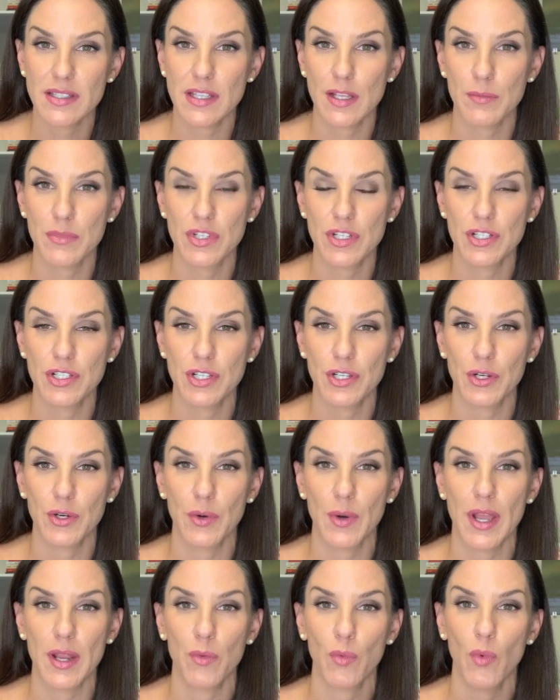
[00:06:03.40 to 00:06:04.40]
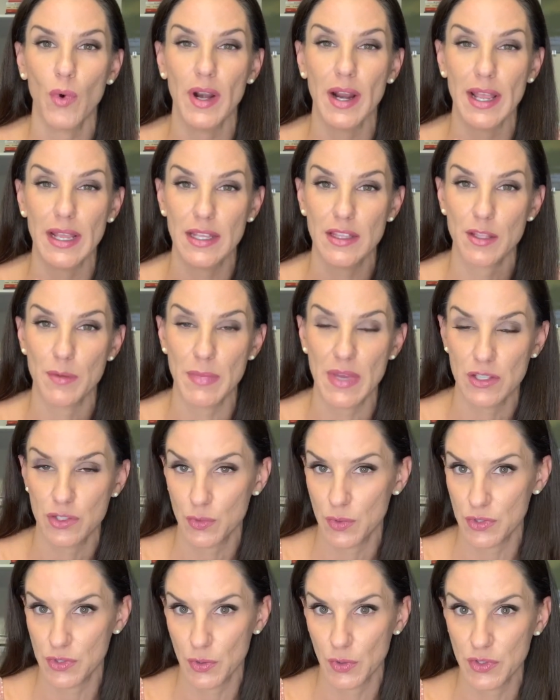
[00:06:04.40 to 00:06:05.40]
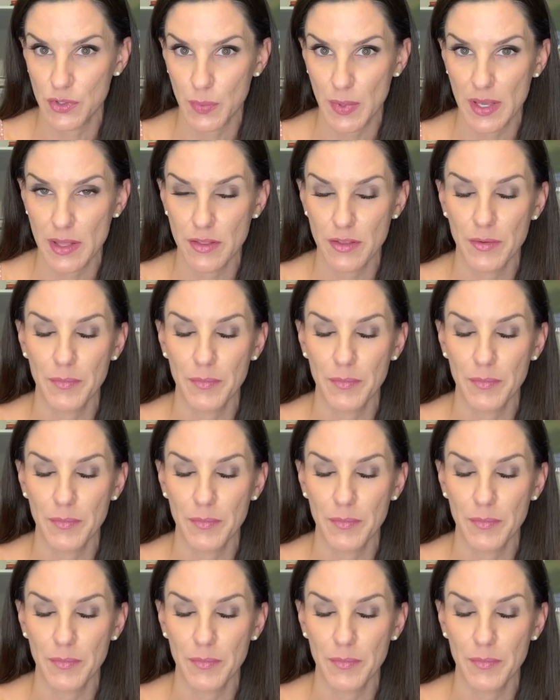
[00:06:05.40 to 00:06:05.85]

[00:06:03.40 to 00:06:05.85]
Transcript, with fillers: them to do and what I get the best results with.